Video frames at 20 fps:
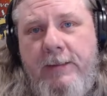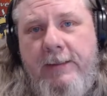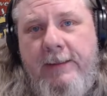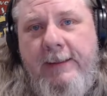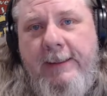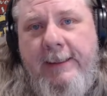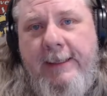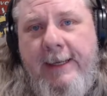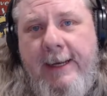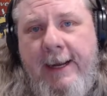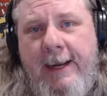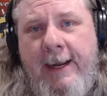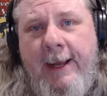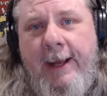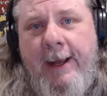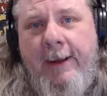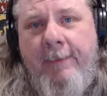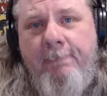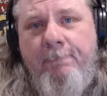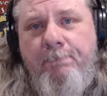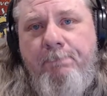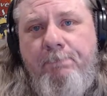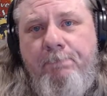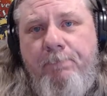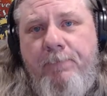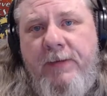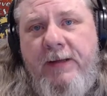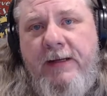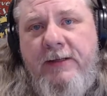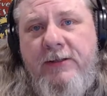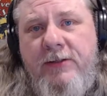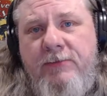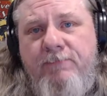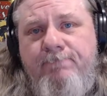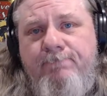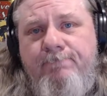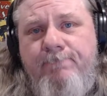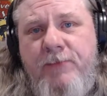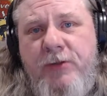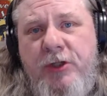yeah, these
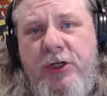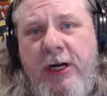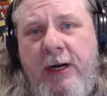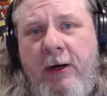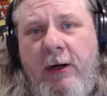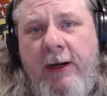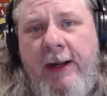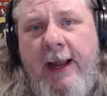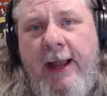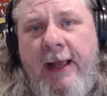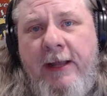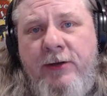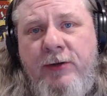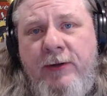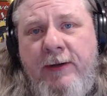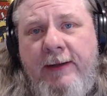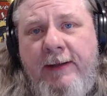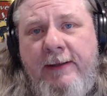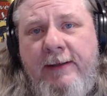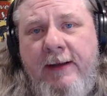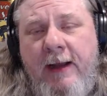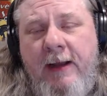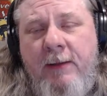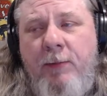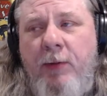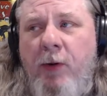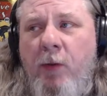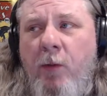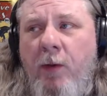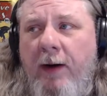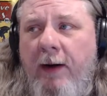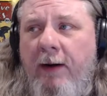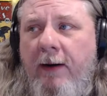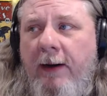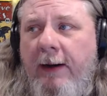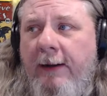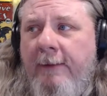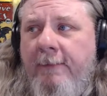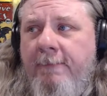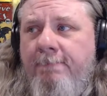geriatric,
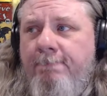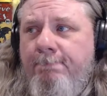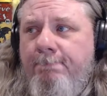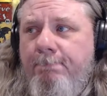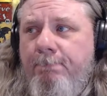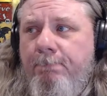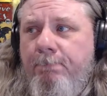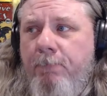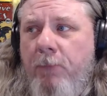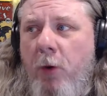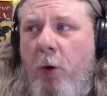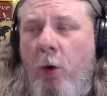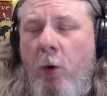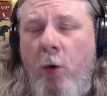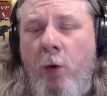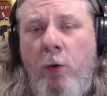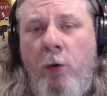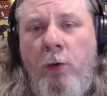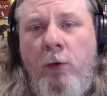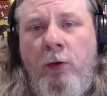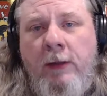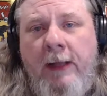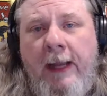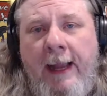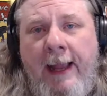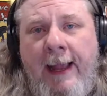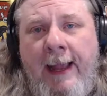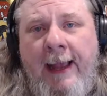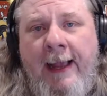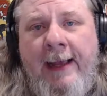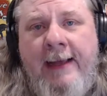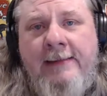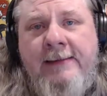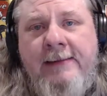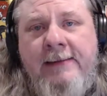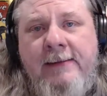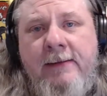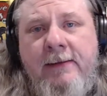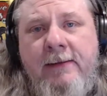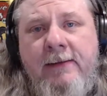diaper-wearing,
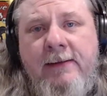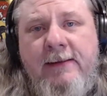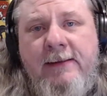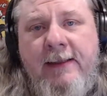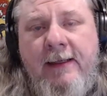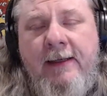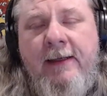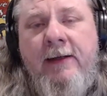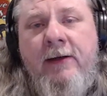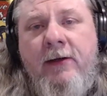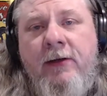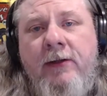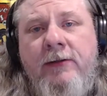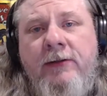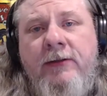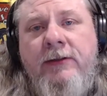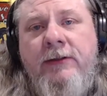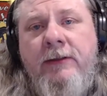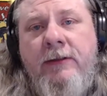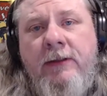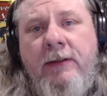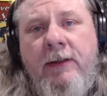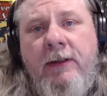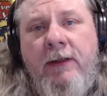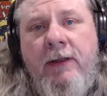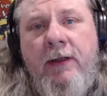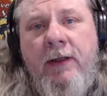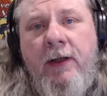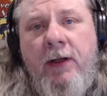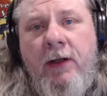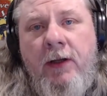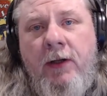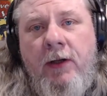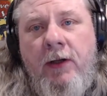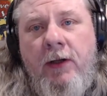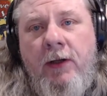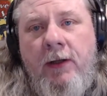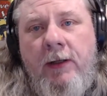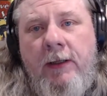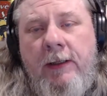old-ass senators,
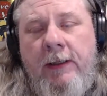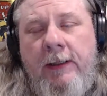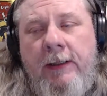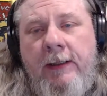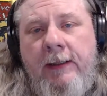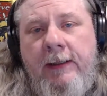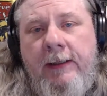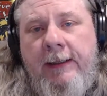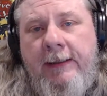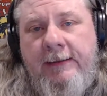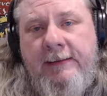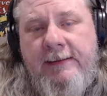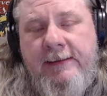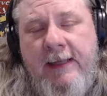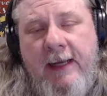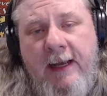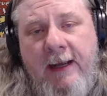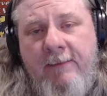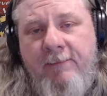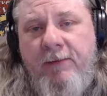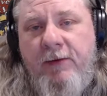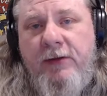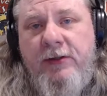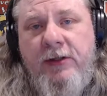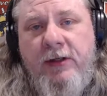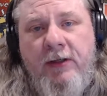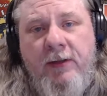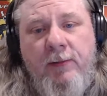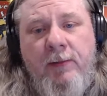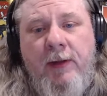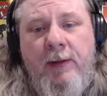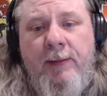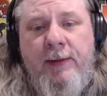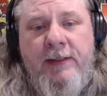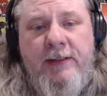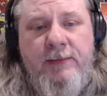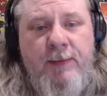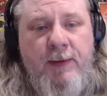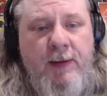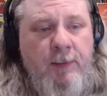it's time for term
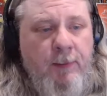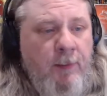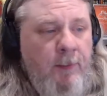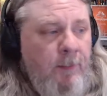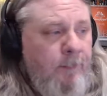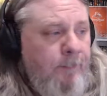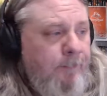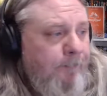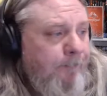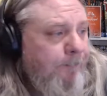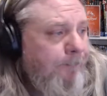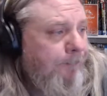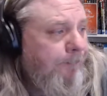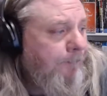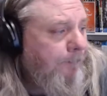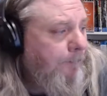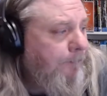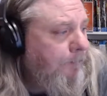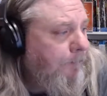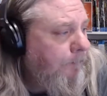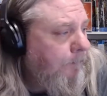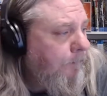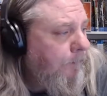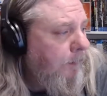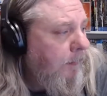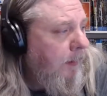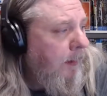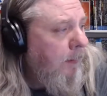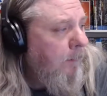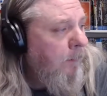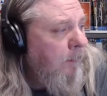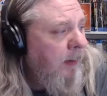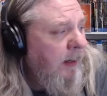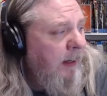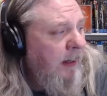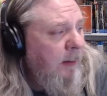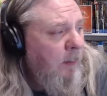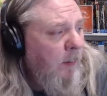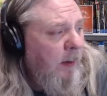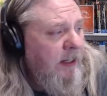limits, people. But
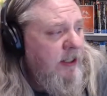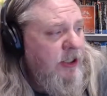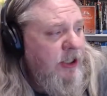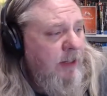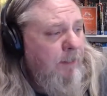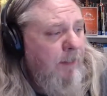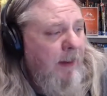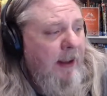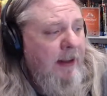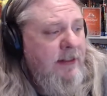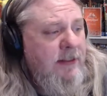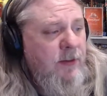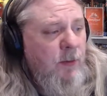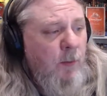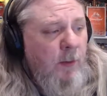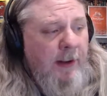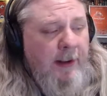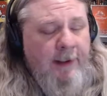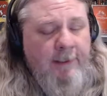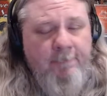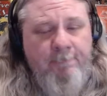anyway, she passed away.